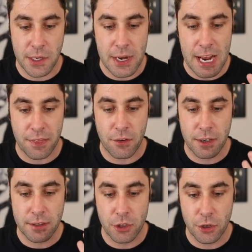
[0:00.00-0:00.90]
going out there
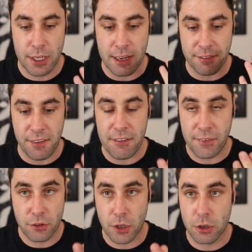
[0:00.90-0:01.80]
and you can get five
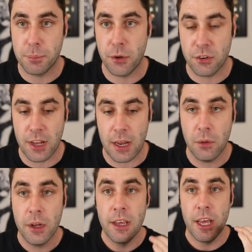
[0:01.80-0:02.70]
hundred dollars per
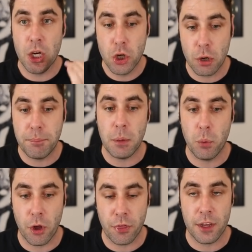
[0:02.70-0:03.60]
sale, it could be
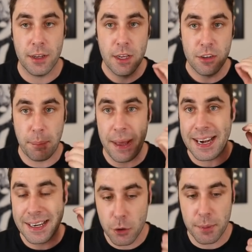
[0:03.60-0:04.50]
worth it to pay
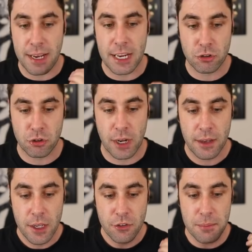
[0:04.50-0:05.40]
a little bit
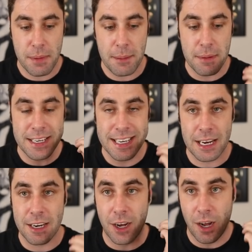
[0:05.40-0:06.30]
extra to maybe
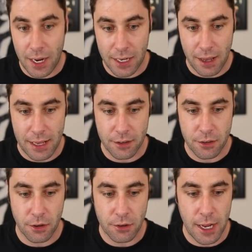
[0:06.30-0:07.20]
get it
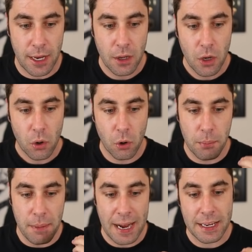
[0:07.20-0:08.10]
highlighted, okay? Or
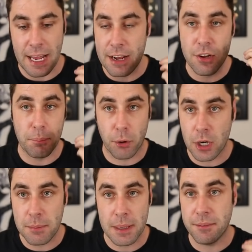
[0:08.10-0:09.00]
mark it as a
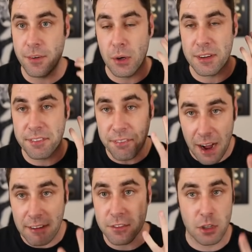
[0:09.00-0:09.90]
premium for only
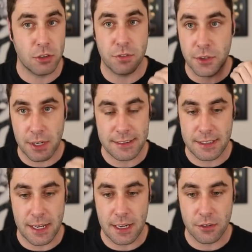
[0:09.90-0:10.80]
five dollars for
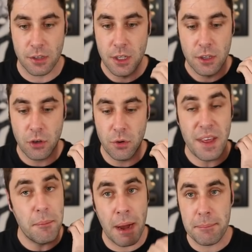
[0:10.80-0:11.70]
ninety days. So
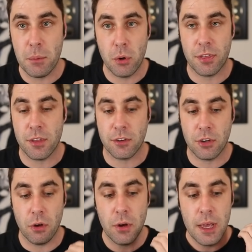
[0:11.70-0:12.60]
that might be worth it
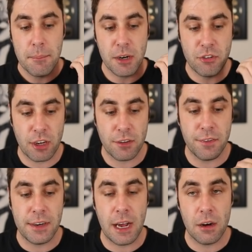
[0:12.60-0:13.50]
to you. But just
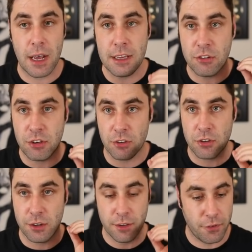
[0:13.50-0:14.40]
for now, guys,
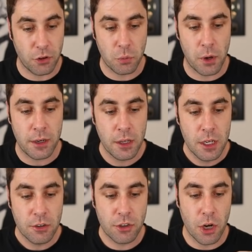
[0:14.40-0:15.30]
just on the first one,
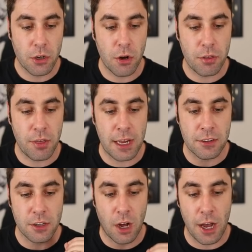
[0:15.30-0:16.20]
just go, no
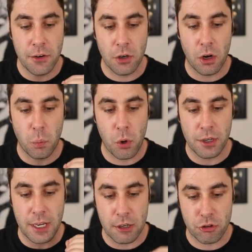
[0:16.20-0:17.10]
thanks, I do not
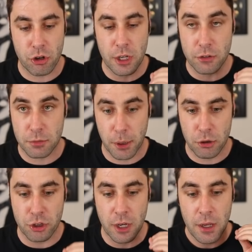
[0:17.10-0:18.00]
want extra
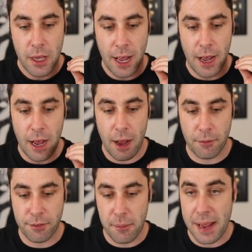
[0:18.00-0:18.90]
exposure uh,
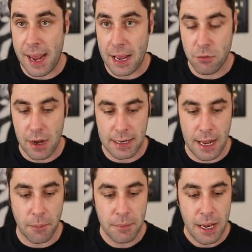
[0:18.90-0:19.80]
for my ad right
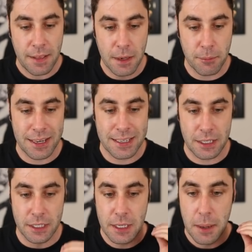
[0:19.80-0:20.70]
now. And then I'm gonna
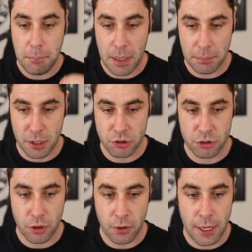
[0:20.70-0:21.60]
click
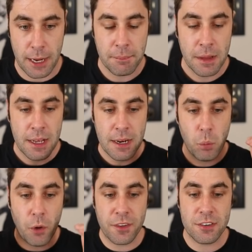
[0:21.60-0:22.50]
publish, okay?
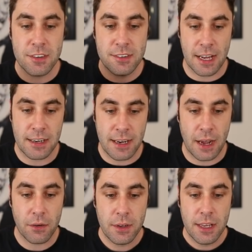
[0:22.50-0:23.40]
What this has done
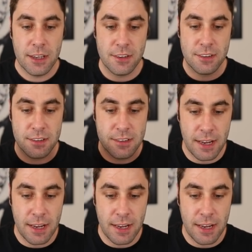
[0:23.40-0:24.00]
now is this is